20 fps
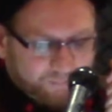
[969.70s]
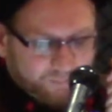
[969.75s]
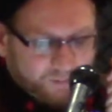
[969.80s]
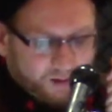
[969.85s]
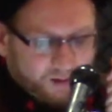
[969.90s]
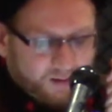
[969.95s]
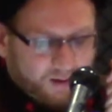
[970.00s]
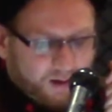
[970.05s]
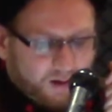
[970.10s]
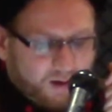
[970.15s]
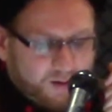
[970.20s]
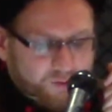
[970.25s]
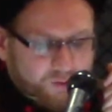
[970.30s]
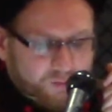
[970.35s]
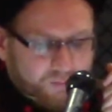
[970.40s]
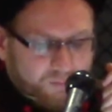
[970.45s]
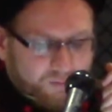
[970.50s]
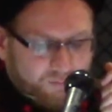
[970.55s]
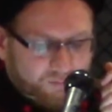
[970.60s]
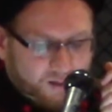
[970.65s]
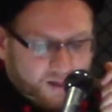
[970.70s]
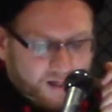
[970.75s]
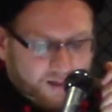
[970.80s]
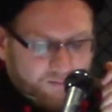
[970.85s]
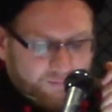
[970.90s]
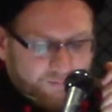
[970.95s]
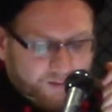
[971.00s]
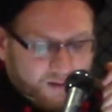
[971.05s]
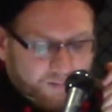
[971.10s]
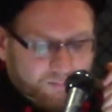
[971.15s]
in the hardship of
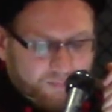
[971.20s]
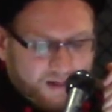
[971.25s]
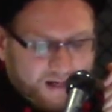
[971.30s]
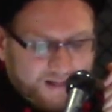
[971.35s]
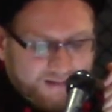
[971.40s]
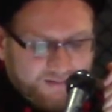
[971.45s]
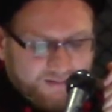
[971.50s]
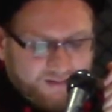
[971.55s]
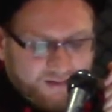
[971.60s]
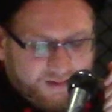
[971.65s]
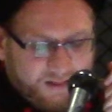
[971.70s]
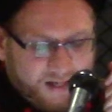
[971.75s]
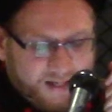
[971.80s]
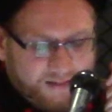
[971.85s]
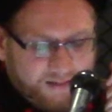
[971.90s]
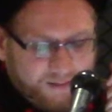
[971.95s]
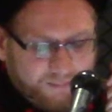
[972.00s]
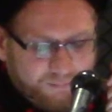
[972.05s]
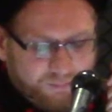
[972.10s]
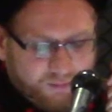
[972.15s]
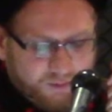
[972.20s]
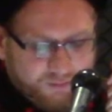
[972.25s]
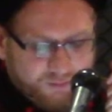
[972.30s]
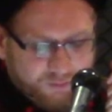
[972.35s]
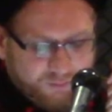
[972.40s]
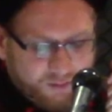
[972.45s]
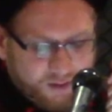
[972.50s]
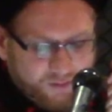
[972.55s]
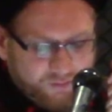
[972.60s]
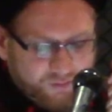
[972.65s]
life, and passed the night in
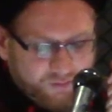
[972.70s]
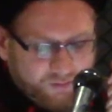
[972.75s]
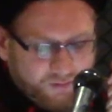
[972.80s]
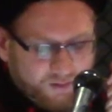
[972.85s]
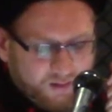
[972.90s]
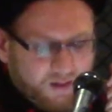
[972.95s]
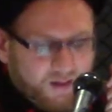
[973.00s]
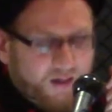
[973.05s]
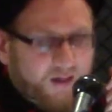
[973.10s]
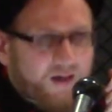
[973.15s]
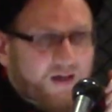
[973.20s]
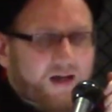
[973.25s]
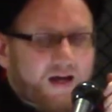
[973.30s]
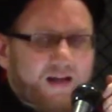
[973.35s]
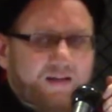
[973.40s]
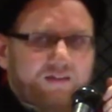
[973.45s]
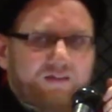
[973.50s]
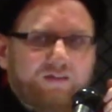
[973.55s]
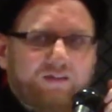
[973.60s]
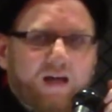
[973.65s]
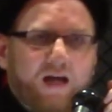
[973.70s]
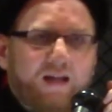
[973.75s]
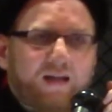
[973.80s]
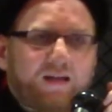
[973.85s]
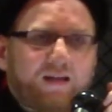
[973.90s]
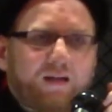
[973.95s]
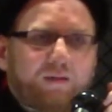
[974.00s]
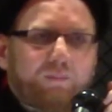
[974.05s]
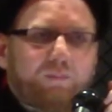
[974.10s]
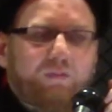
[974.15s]
prostration and
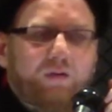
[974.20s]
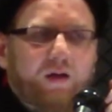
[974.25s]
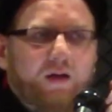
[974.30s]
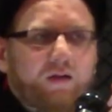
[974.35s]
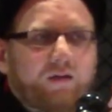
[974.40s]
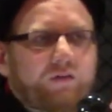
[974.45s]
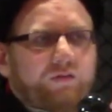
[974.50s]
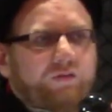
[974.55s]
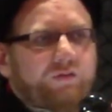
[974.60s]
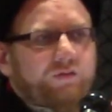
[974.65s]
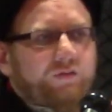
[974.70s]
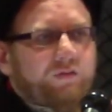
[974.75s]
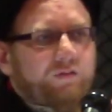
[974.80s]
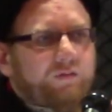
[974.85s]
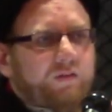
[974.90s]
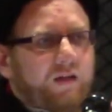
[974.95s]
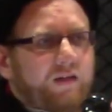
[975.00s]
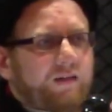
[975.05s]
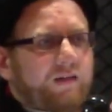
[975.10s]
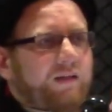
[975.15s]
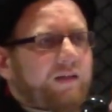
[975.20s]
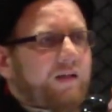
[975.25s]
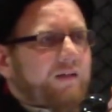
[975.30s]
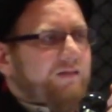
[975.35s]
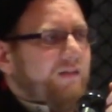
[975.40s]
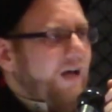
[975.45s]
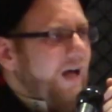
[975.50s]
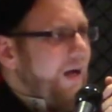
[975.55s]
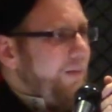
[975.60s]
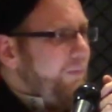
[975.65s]
standing in prayers. That the
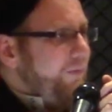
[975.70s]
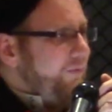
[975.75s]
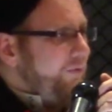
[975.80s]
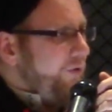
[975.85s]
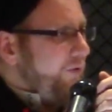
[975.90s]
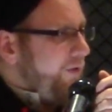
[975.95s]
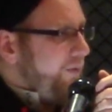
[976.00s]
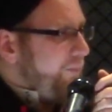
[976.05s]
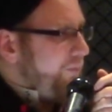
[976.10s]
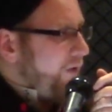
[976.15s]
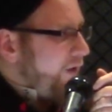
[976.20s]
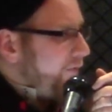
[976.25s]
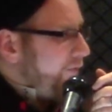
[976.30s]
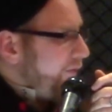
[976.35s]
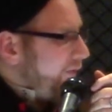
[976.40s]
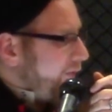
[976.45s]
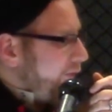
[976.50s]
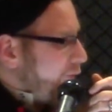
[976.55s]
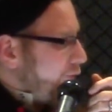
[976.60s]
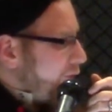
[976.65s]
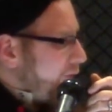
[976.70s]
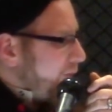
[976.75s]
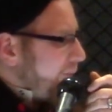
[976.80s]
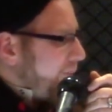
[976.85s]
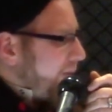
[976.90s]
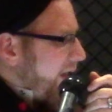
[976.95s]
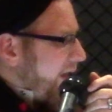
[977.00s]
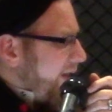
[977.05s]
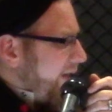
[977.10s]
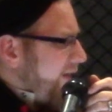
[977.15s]
Ashab of the Holy Prophet, the two
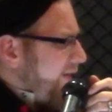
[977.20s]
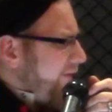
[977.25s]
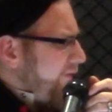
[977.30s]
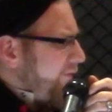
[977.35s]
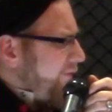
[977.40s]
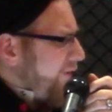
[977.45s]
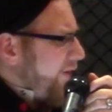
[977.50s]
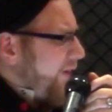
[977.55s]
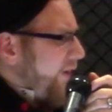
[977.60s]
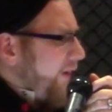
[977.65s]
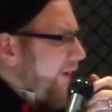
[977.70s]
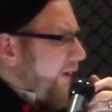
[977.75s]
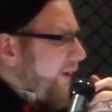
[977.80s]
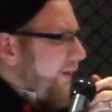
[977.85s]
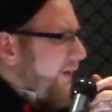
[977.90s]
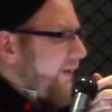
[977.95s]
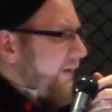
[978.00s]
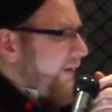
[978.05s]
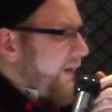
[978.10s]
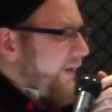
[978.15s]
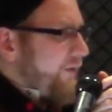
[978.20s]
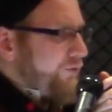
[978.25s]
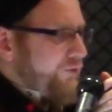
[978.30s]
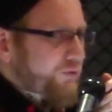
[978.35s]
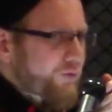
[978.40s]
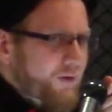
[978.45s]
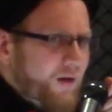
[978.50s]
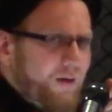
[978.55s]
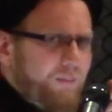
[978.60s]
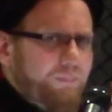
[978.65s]
companions, they
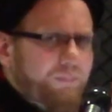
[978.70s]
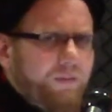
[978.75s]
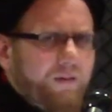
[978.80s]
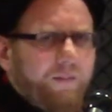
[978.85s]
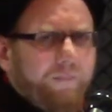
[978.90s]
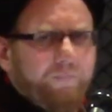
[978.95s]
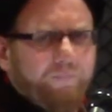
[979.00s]
stood up